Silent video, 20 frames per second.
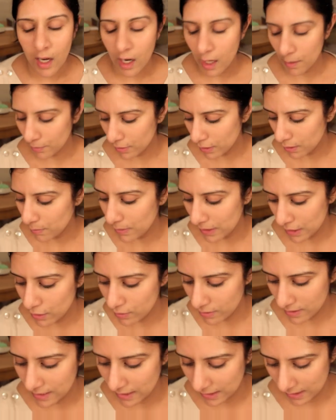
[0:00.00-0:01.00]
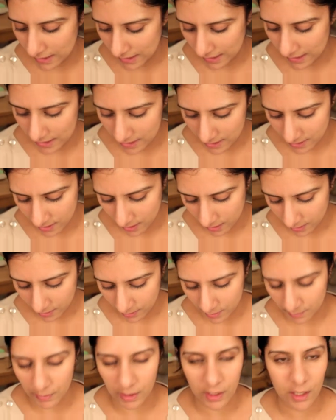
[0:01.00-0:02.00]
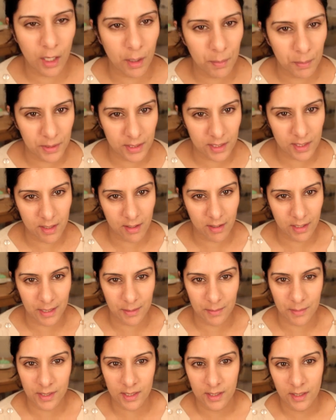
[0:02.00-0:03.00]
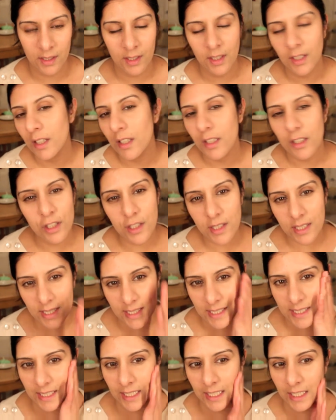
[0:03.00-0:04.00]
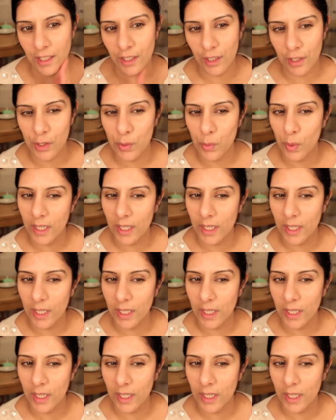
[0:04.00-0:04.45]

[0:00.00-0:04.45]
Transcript: I'm going to be using these a couple of times, just to see, you know,